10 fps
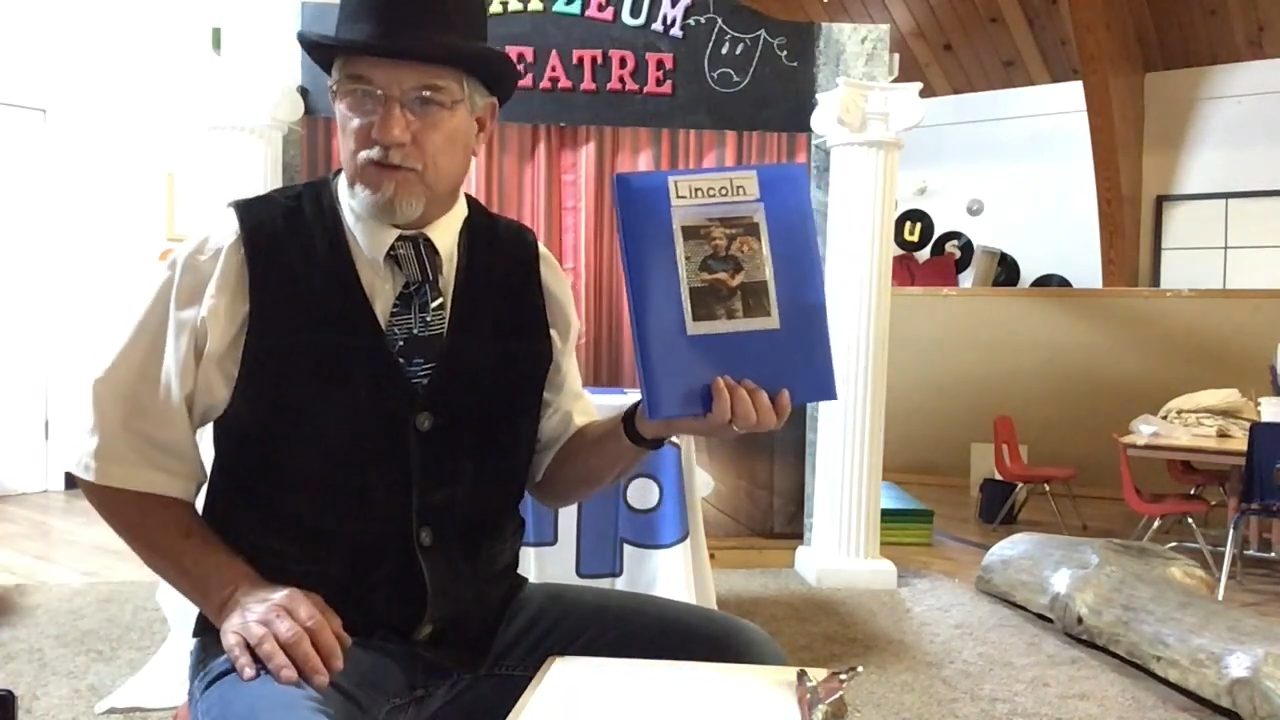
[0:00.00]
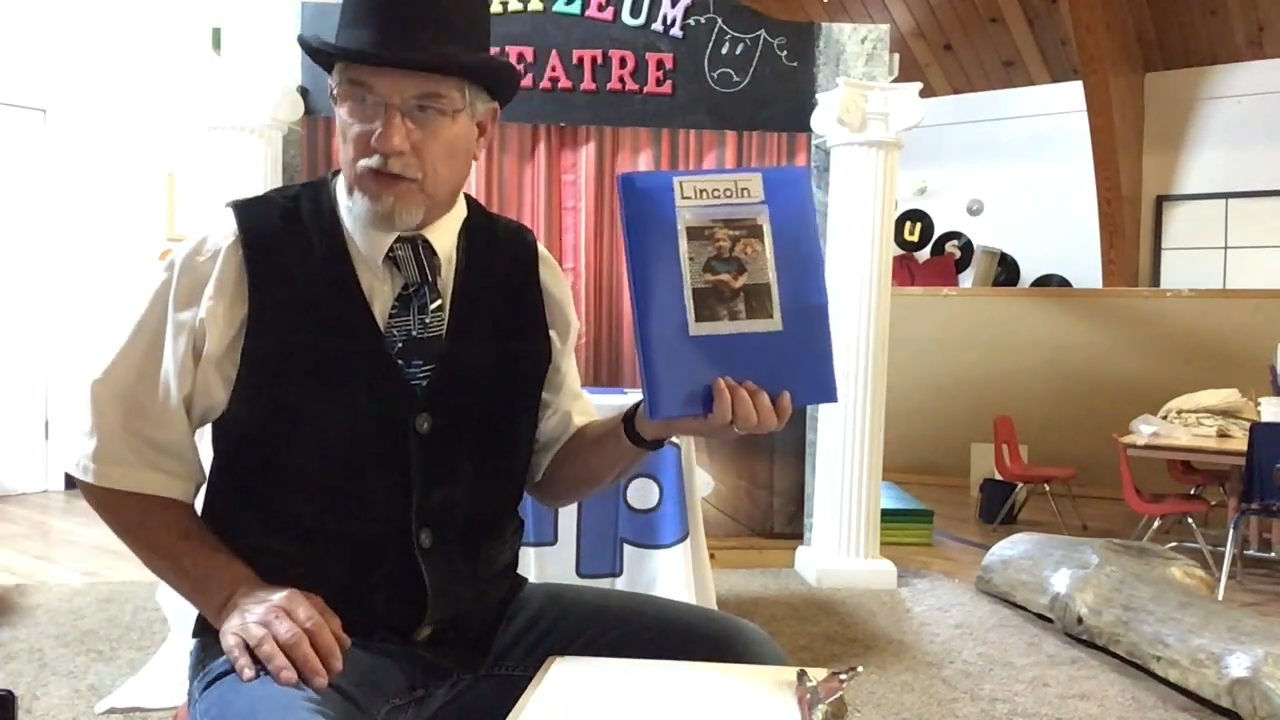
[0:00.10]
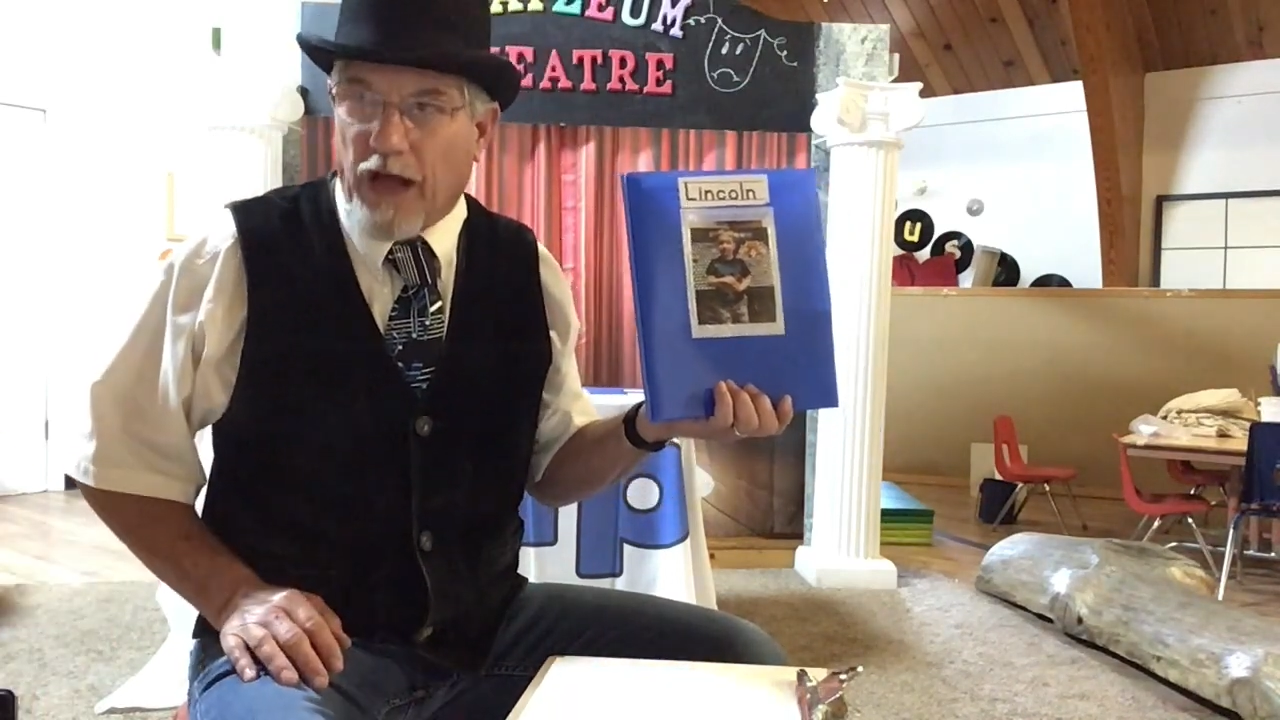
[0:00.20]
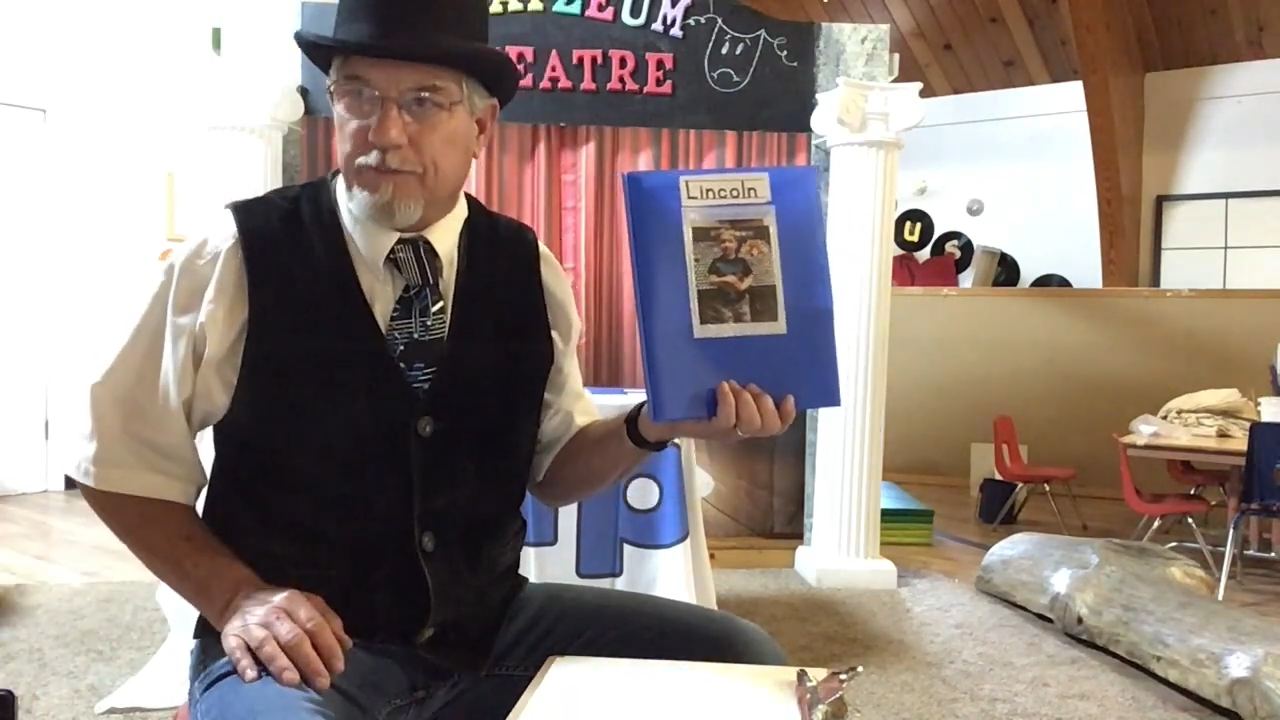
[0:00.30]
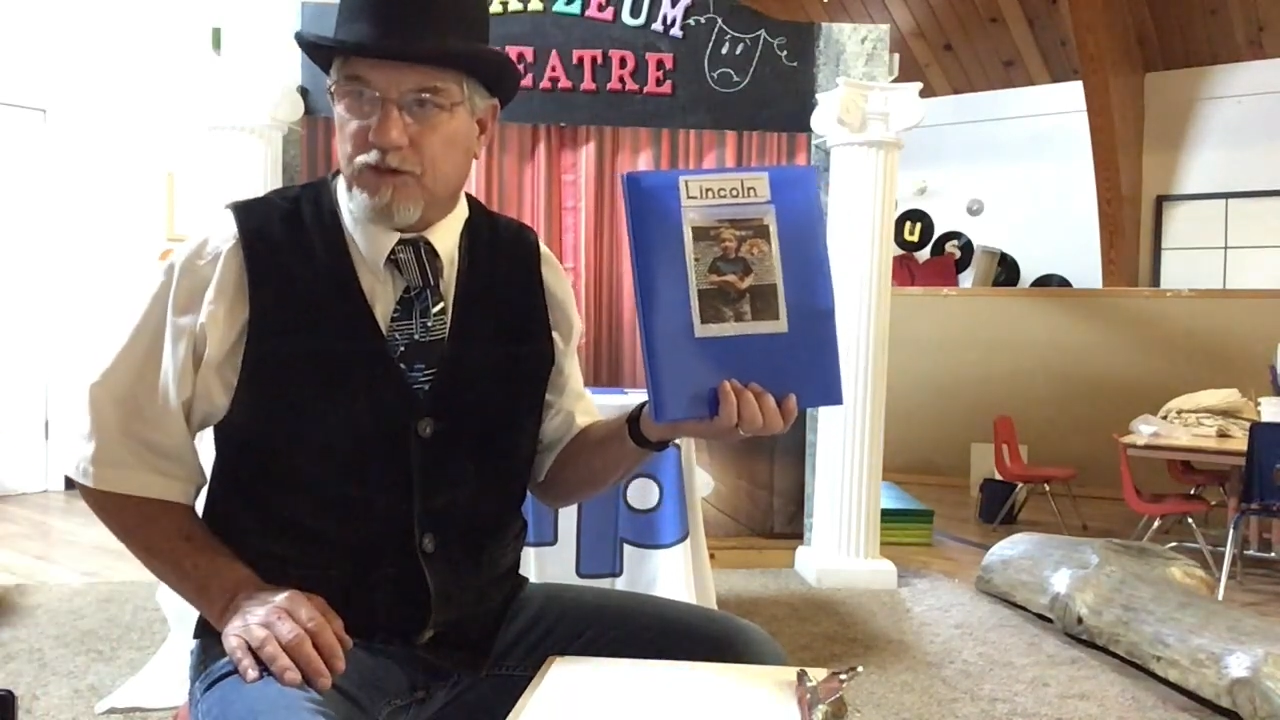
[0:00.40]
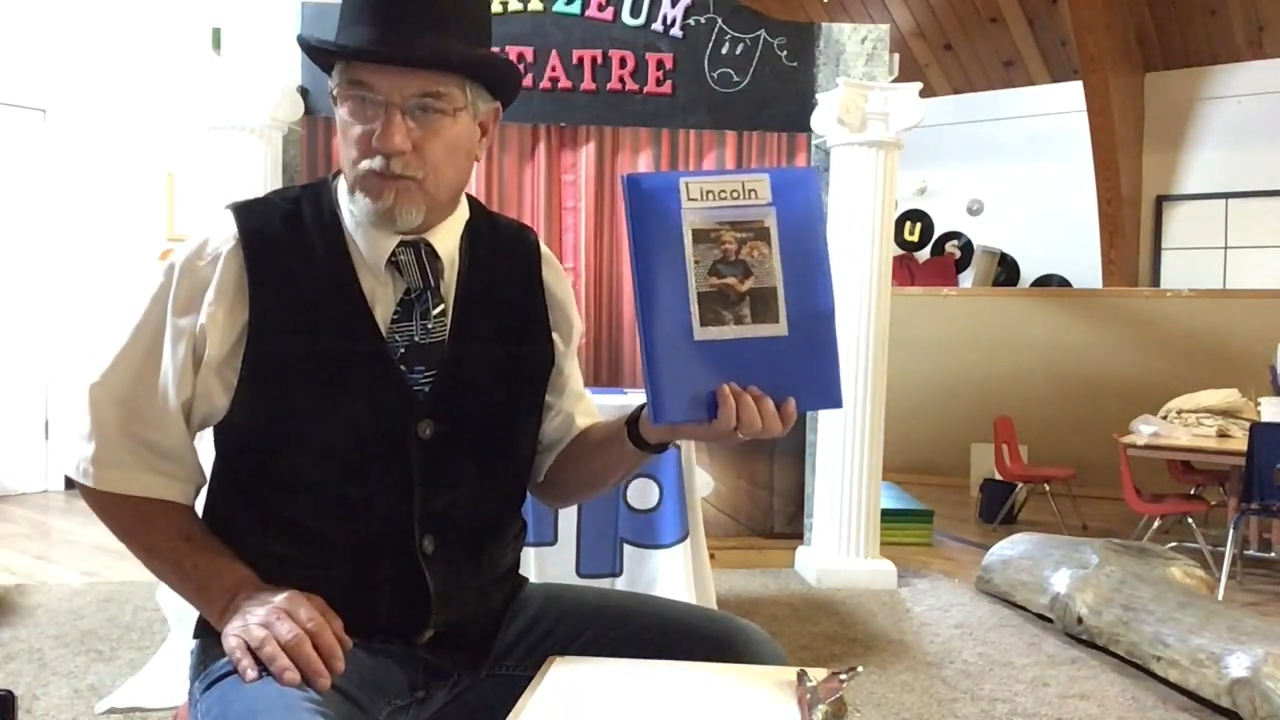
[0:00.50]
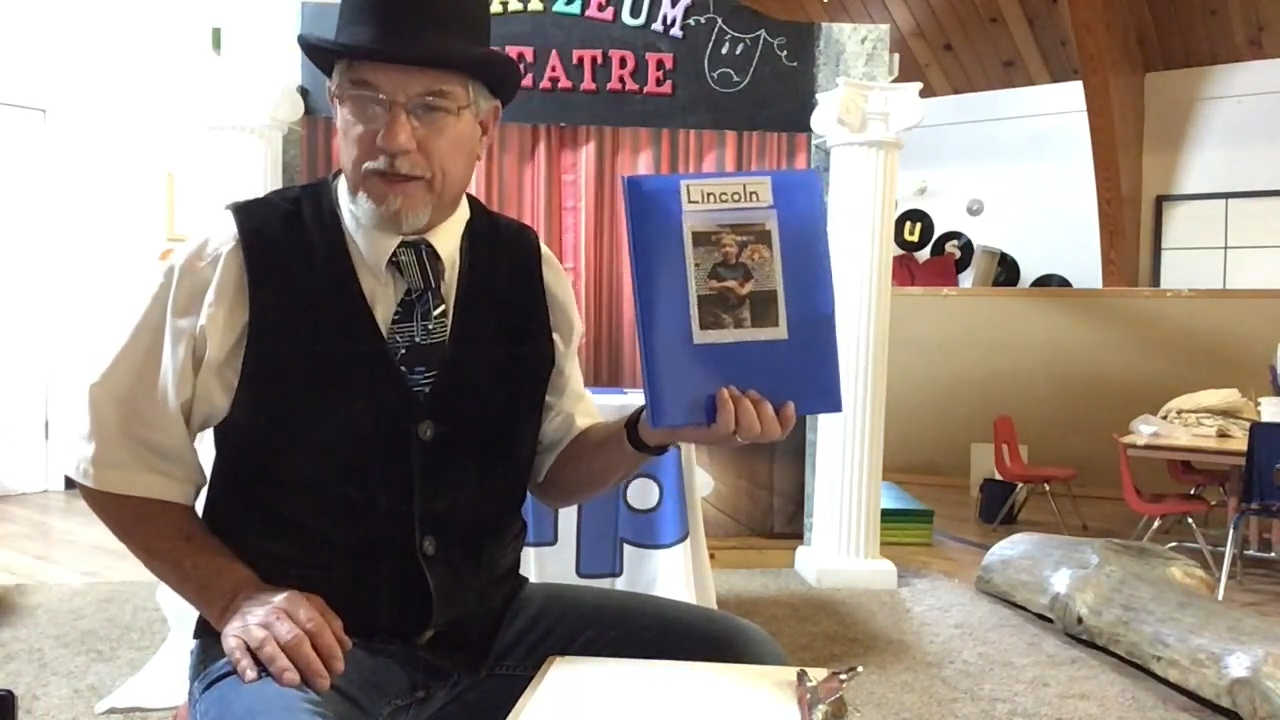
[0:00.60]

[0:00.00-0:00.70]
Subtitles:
stops and